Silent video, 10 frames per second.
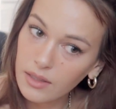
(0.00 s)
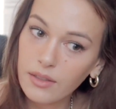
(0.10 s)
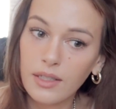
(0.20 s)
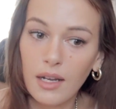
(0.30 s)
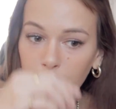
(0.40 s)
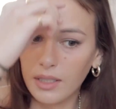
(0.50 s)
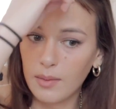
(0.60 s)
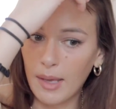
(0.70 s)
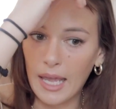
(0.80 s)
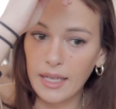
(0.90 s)
They're not
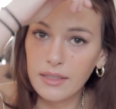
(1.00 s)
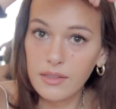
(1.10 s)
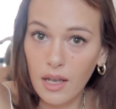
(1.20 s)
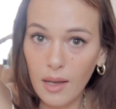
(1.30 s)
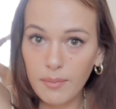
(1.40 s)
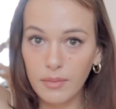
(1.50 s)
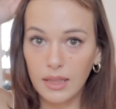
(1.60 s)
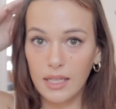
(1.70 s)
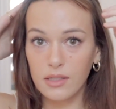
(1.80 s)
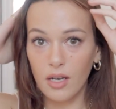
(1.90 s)
really bangs.
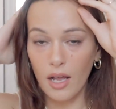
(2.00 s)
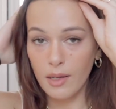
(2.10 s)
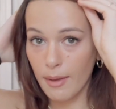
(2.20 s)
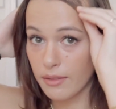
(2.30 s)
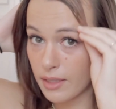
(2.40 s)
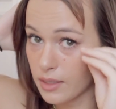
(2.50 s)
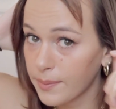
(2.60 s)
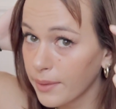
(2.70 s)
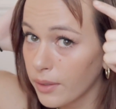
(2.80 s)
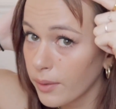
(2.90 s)
Let's talk about
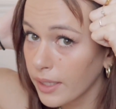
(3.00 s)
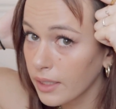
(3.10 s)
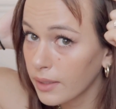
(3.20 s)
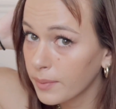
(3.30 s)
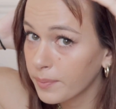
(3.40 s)
this real quick.